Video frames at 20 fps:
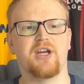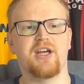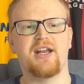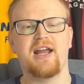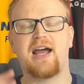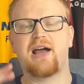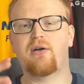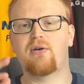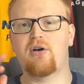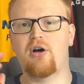
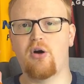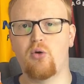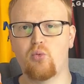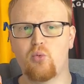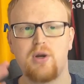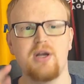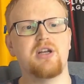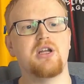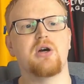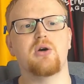Now, on
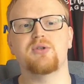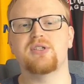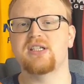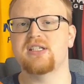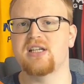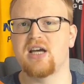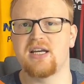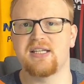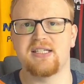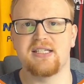Windows, it's
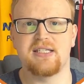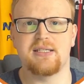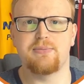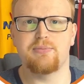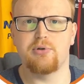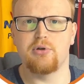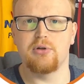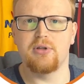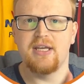nice and simple.